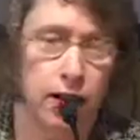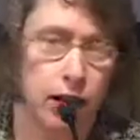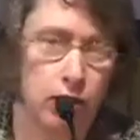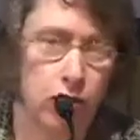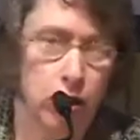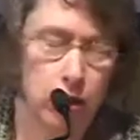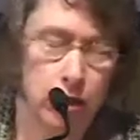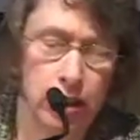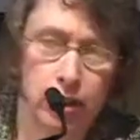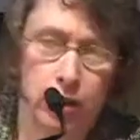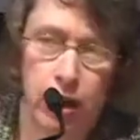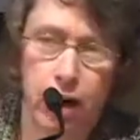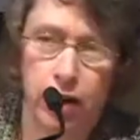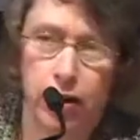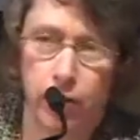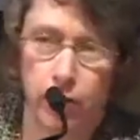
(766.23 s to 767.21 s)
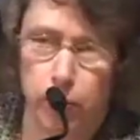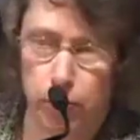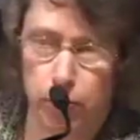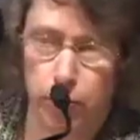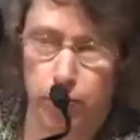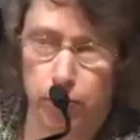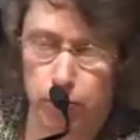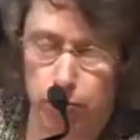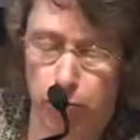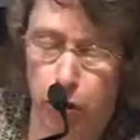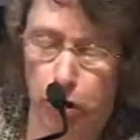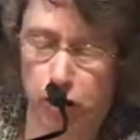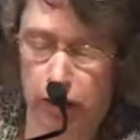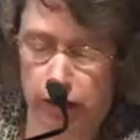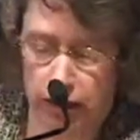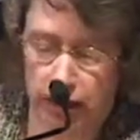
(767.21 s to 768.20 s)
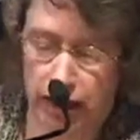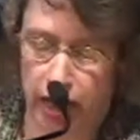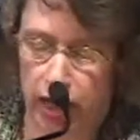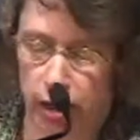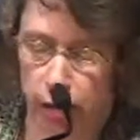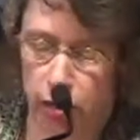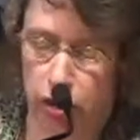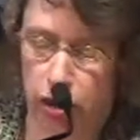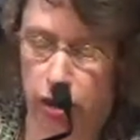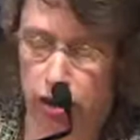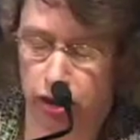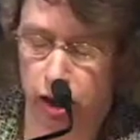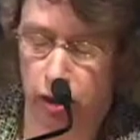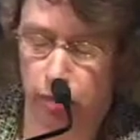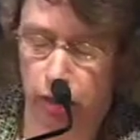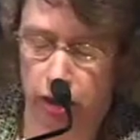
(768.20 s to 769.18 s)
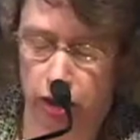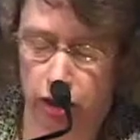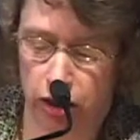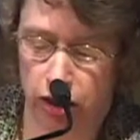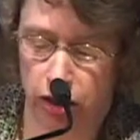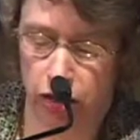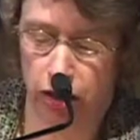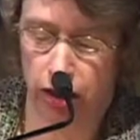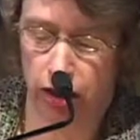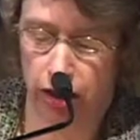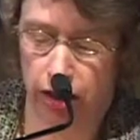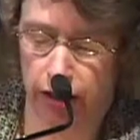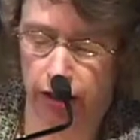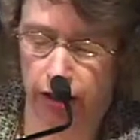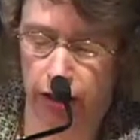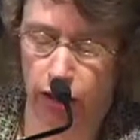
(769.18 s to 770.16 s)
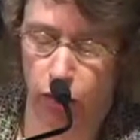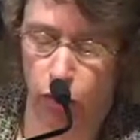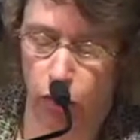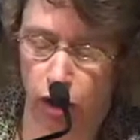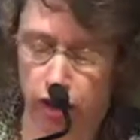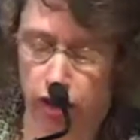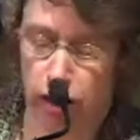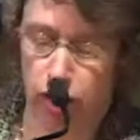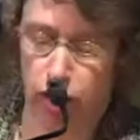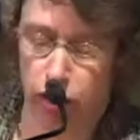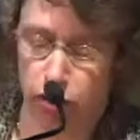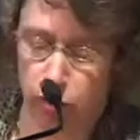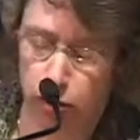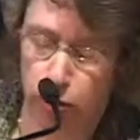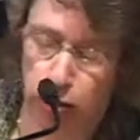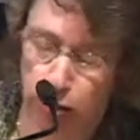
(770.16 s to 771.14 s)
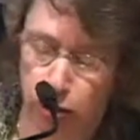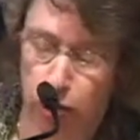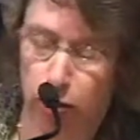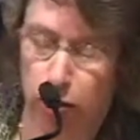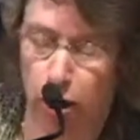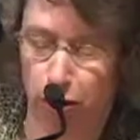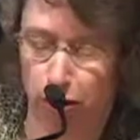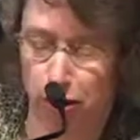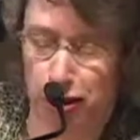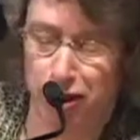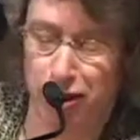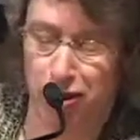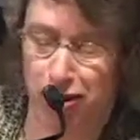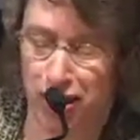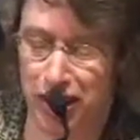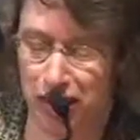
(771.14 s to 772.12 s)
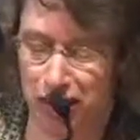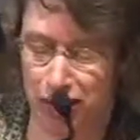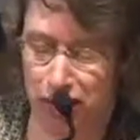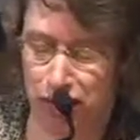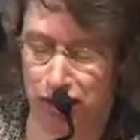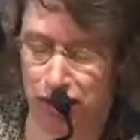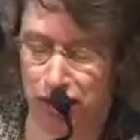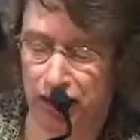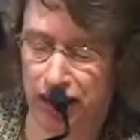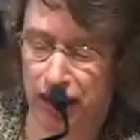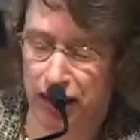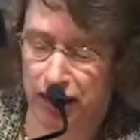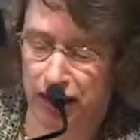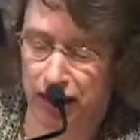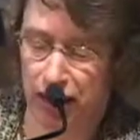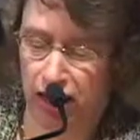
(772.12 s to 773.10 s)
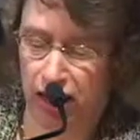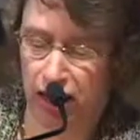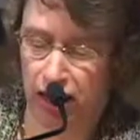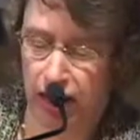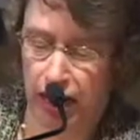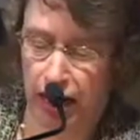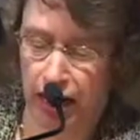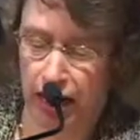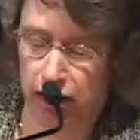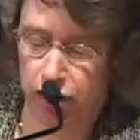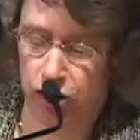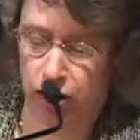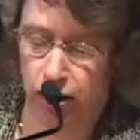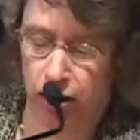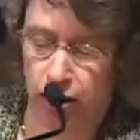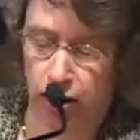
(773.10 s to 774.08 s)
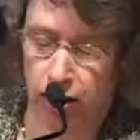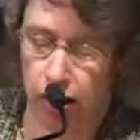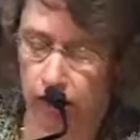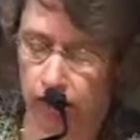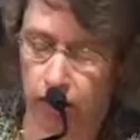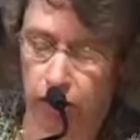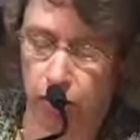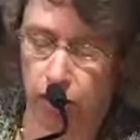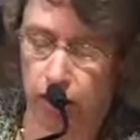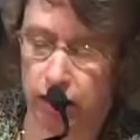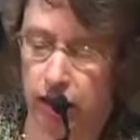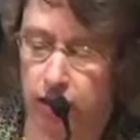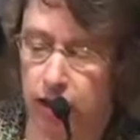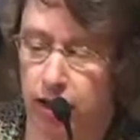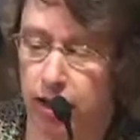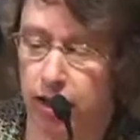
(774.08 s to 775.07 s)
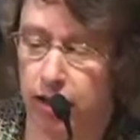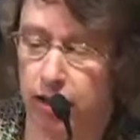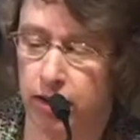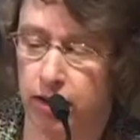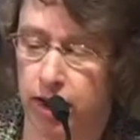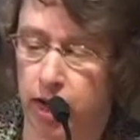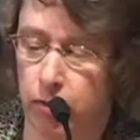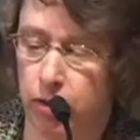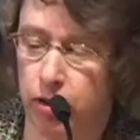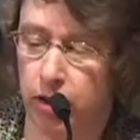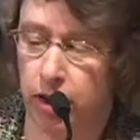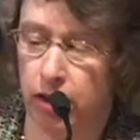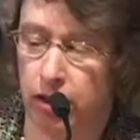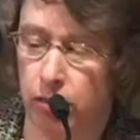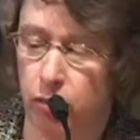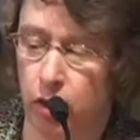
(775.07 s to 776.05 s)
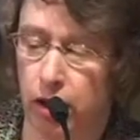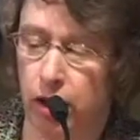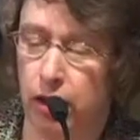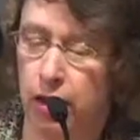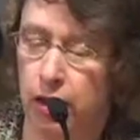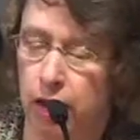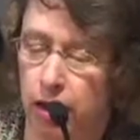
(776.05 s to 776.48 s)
Well, there's a kind of Boston-Cambridge competition going on. I think they wanted to reproduce what was going on over the Hatch Shell. They wanted that on the Cambridge side as well.